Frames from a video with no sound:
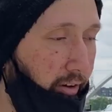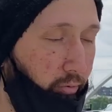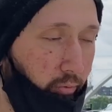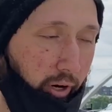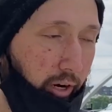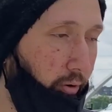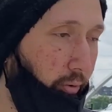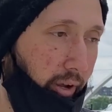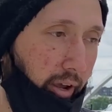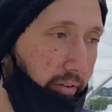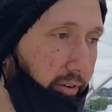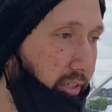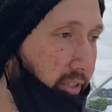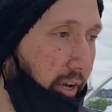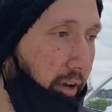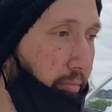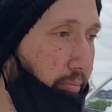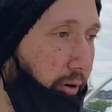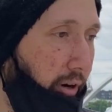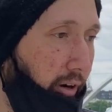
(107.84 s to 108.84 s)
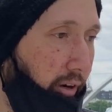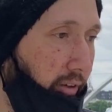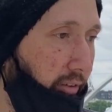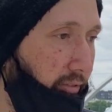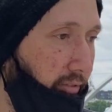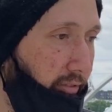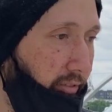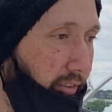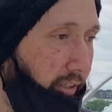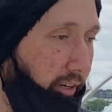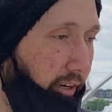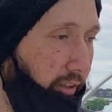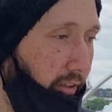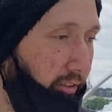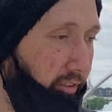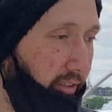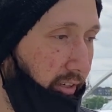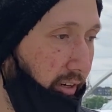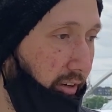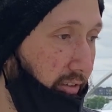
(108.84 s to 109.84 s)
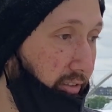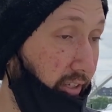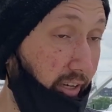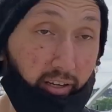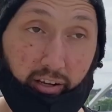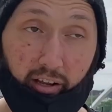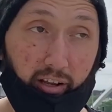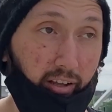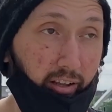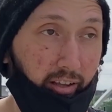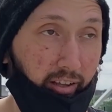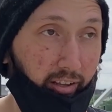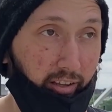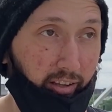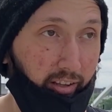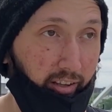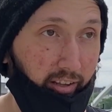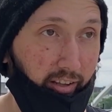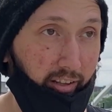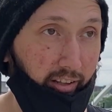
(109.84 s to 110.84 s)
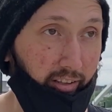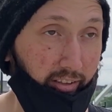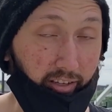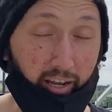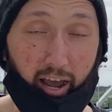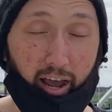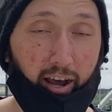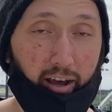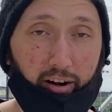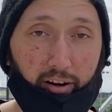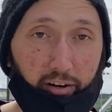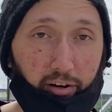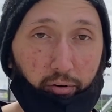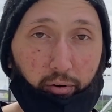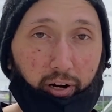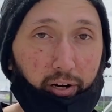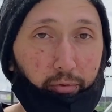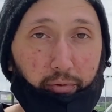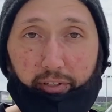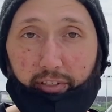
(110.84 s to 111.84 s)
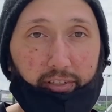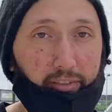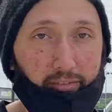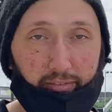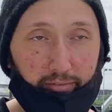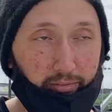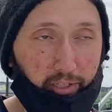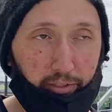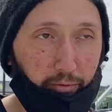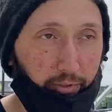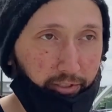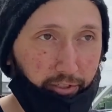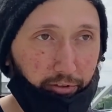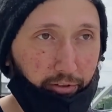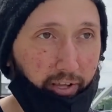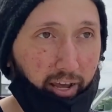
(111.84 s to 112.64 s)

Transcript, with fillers: Why don't we have a skate park? And I looked and I was like, yeah, I don't know. Why don't we do, why don't we do